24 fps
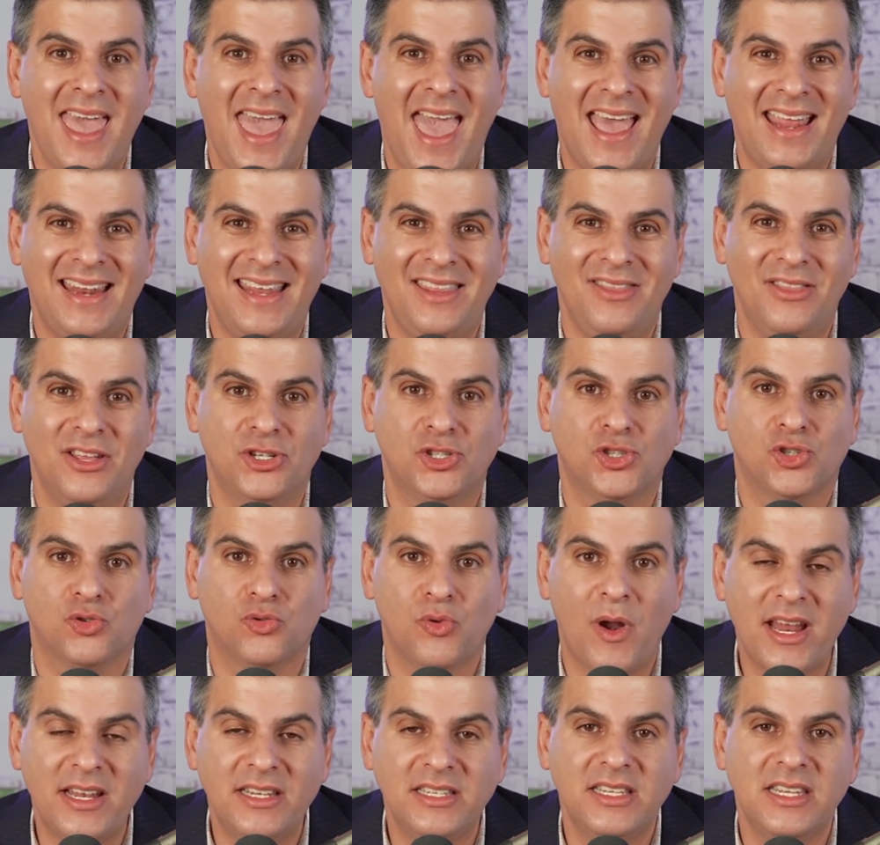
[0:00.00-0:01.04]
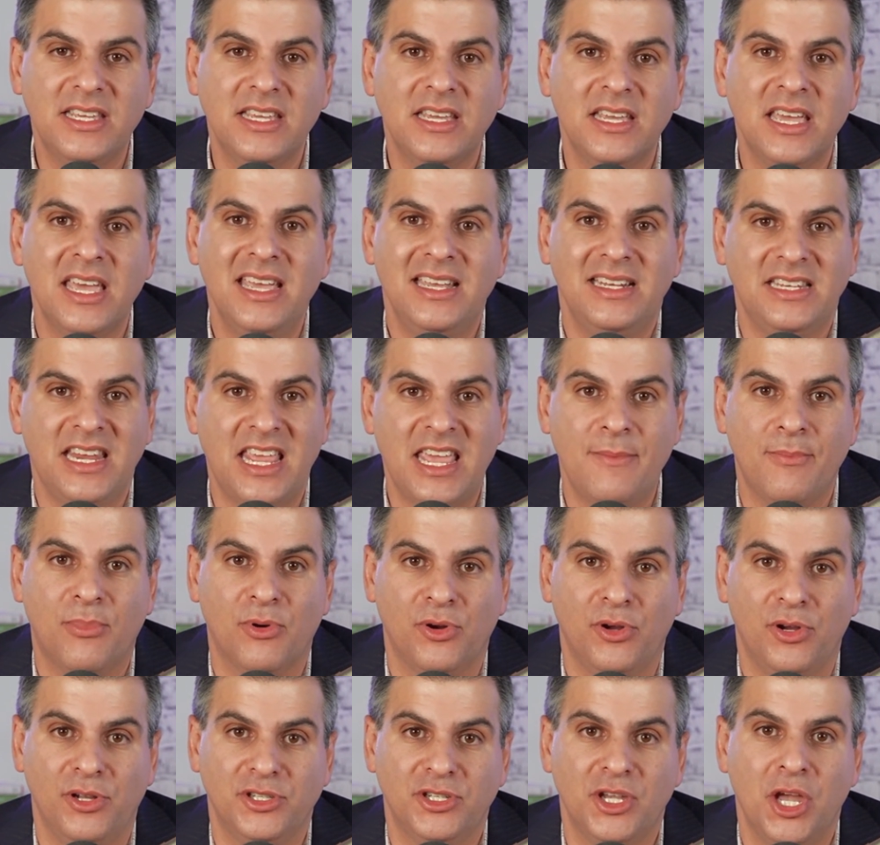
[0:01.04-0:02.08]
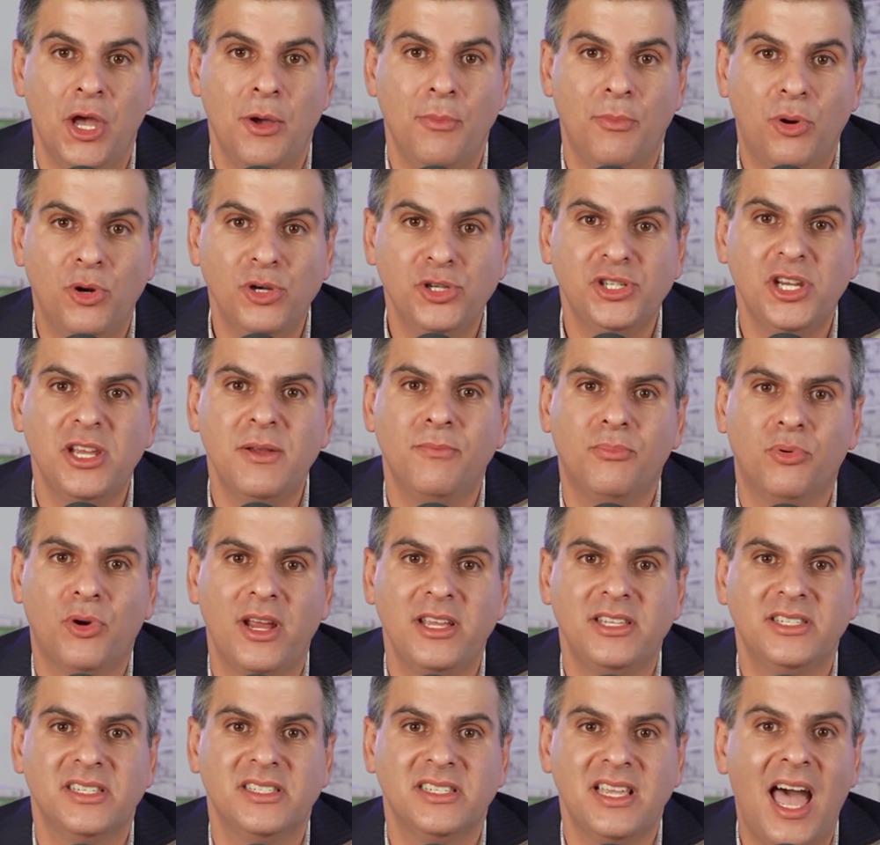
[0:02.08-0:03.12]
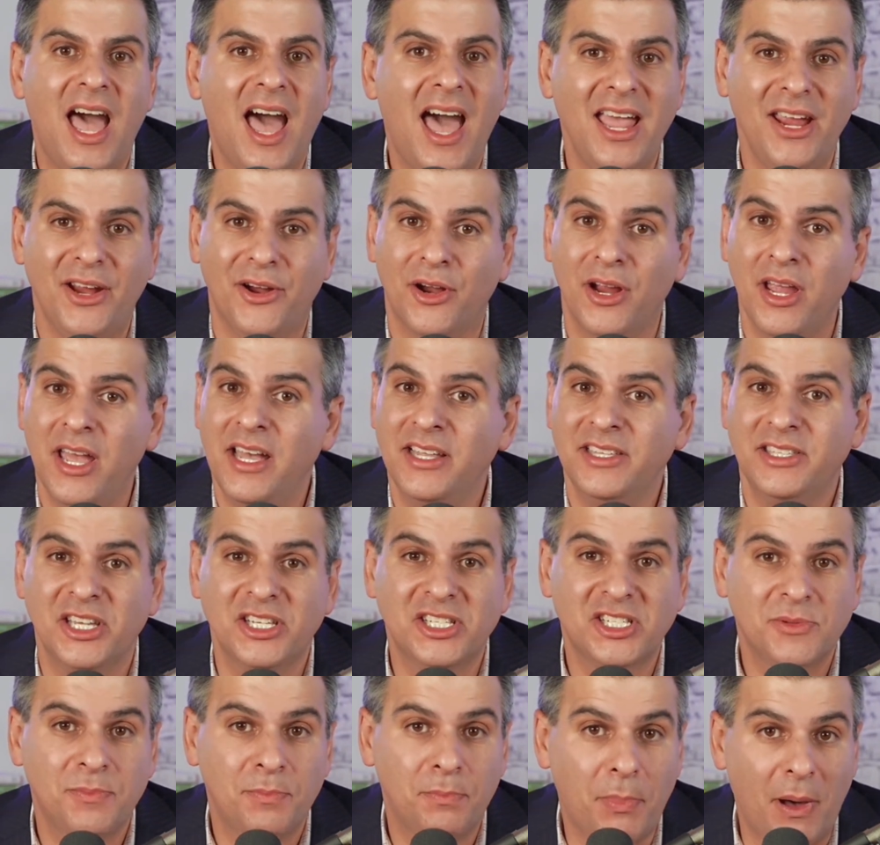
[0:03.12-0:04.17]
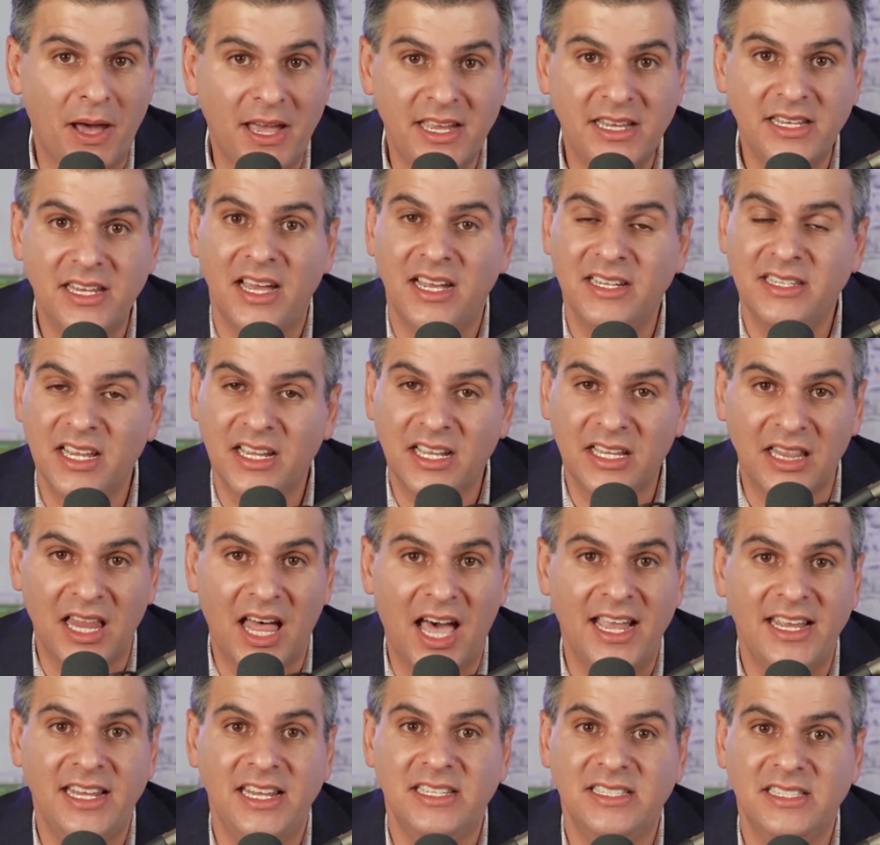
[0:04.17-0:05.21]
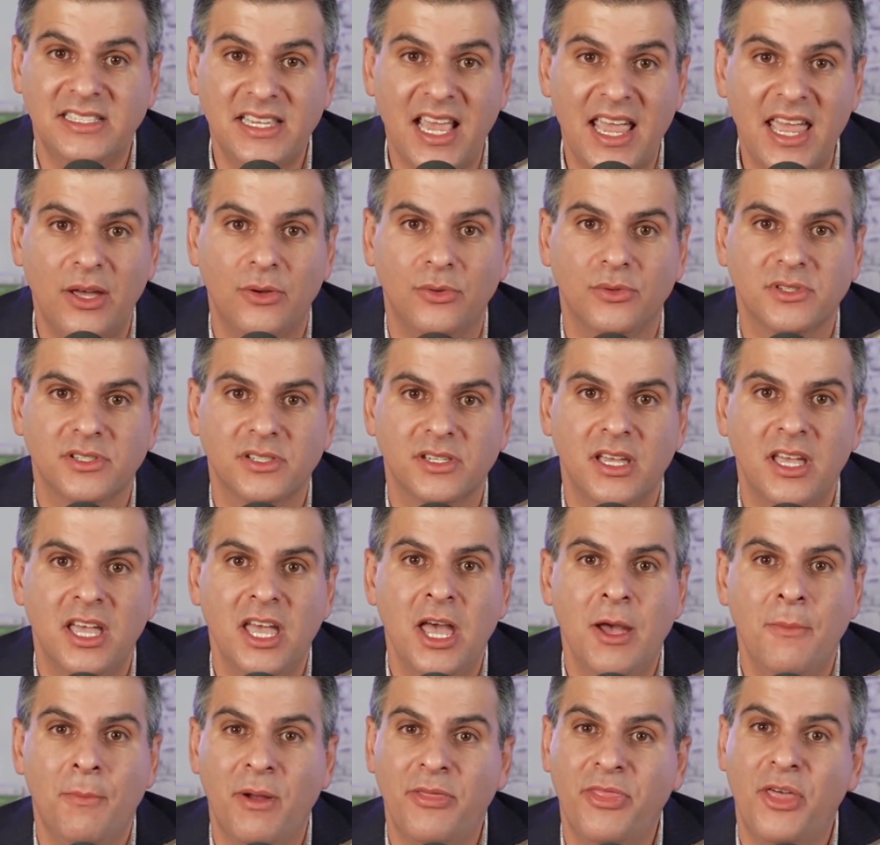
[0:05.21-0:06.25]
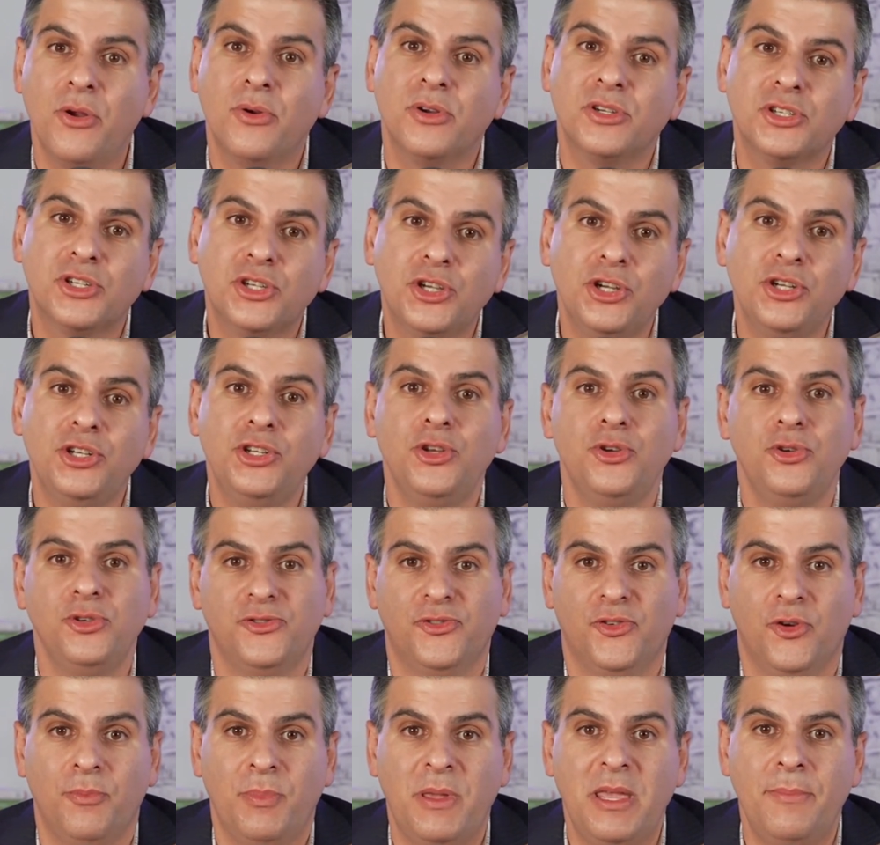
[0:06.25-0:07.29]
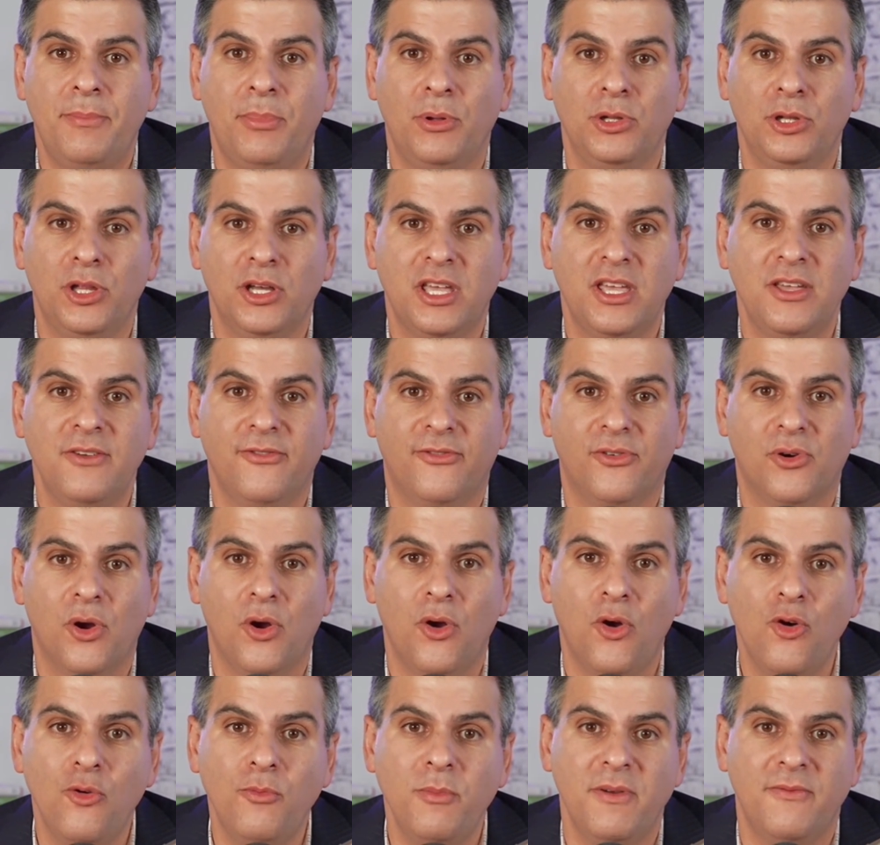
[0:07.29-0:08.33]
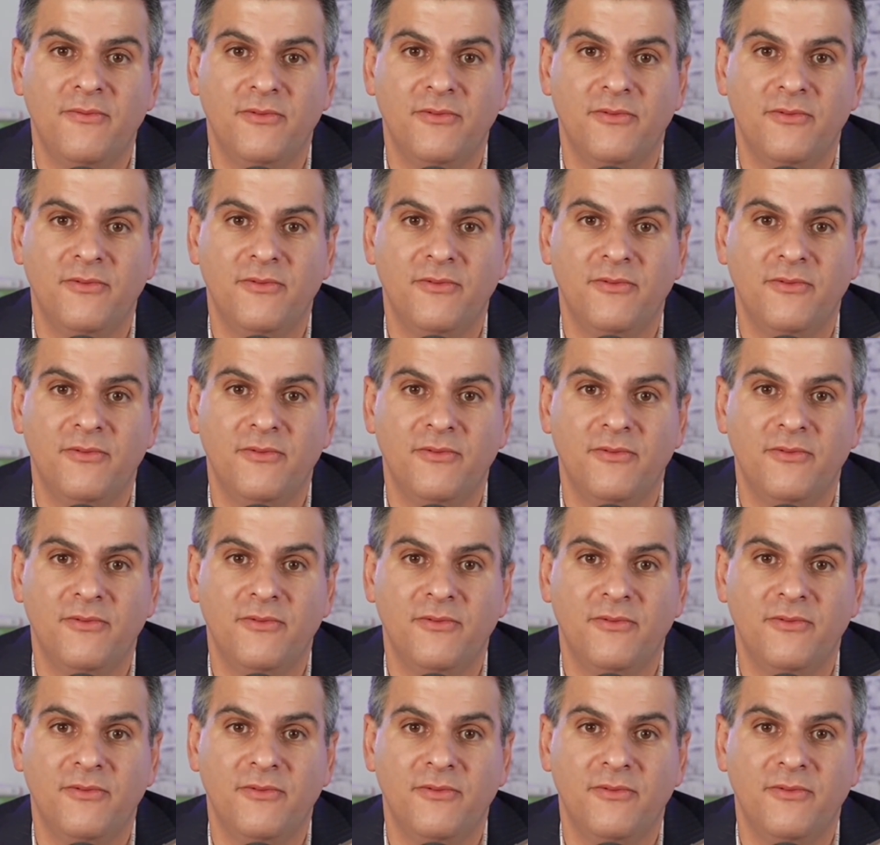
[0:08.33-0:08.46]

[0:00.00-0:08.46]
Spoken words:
and in the trending neighborhoods, pushing prices higher despite a decline in sales. But there is good news for people looking for a home